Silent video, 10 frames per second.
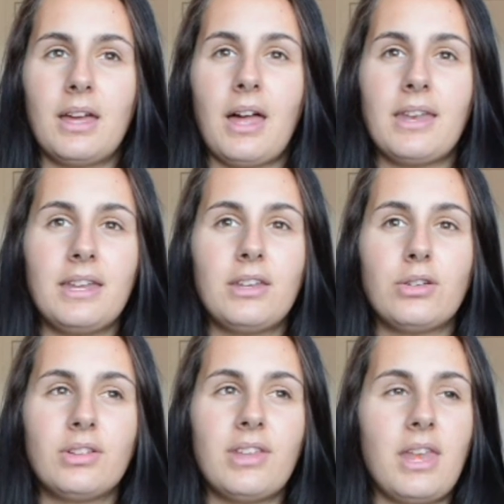I didn't
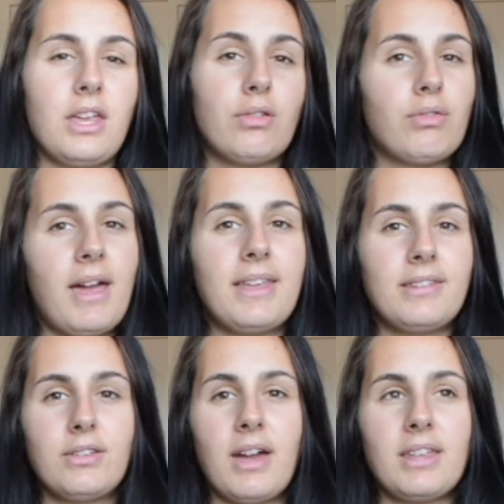notice any
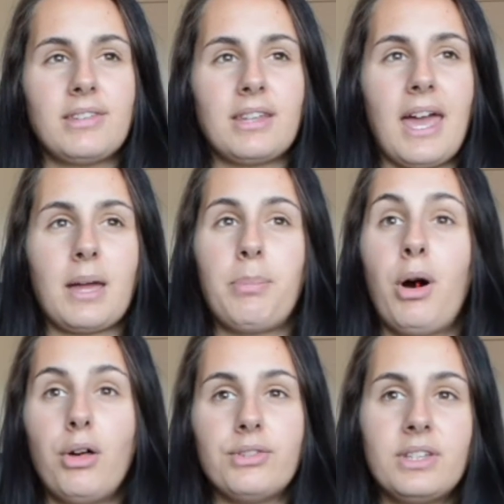crazy like
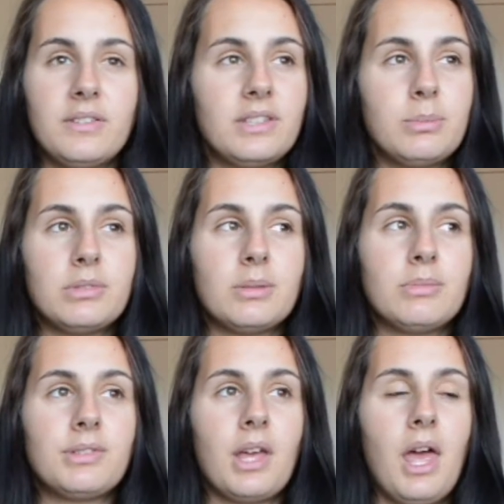positive
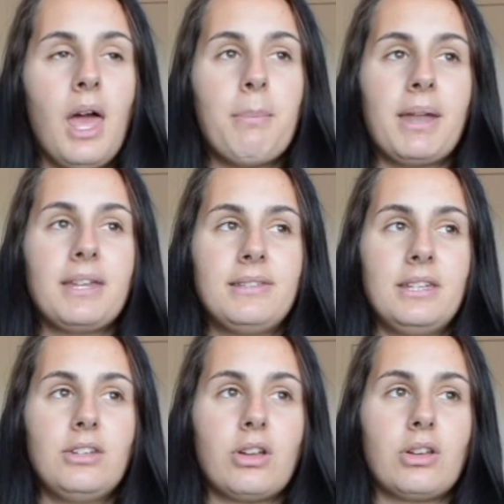symptoms, but I
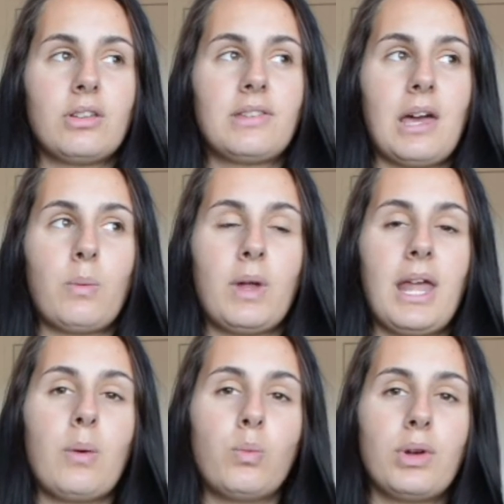did notice that when
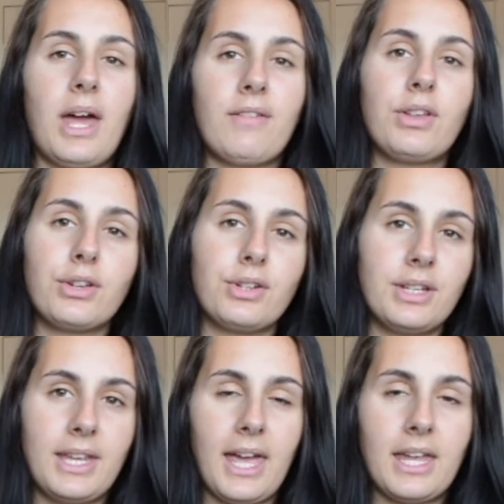I would have gluten
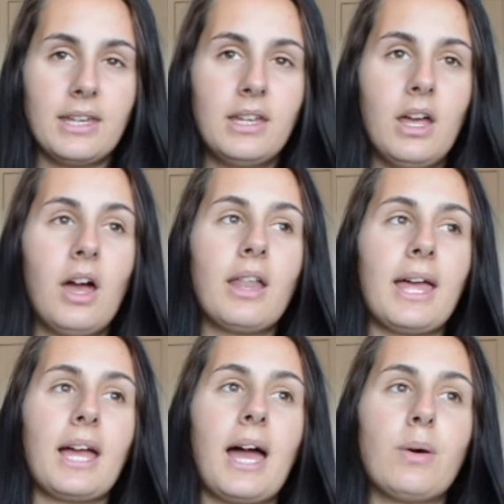again,
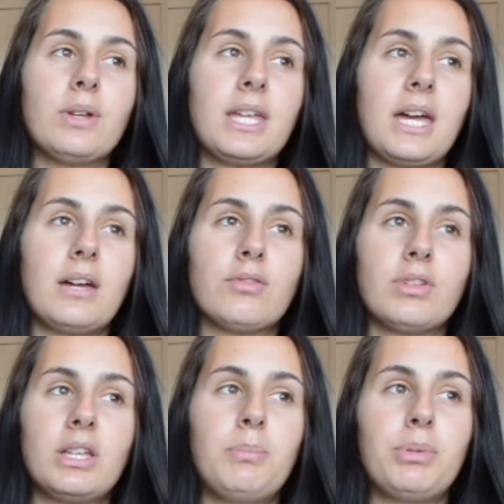like I would get
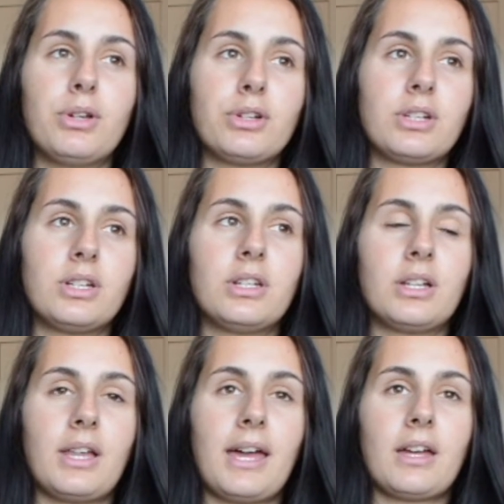really bloated,
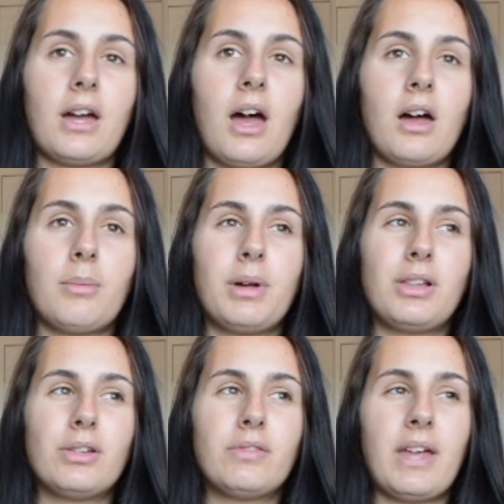like a
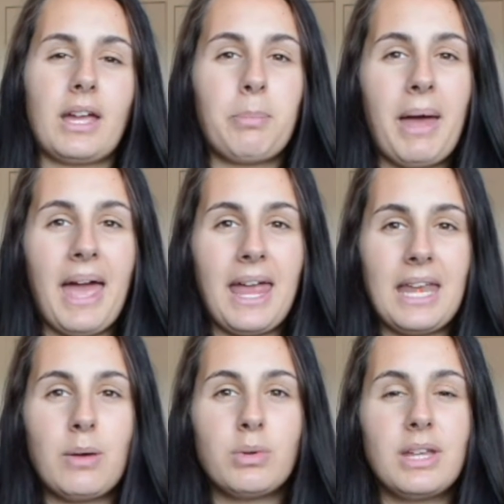lot of like
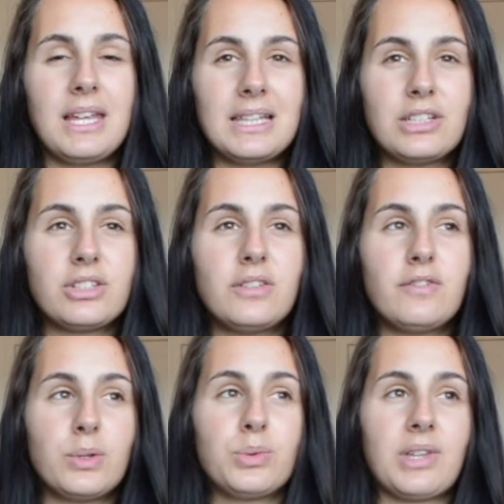pain. It literally
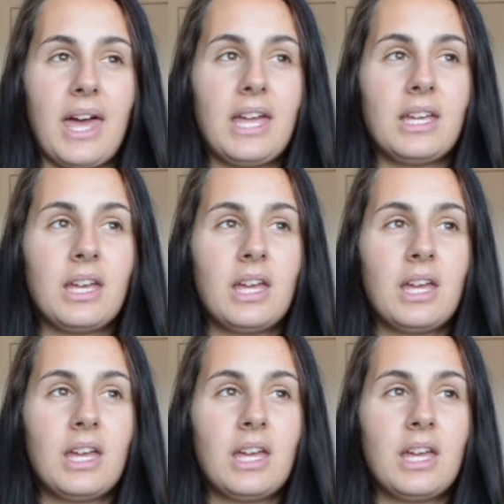feels like,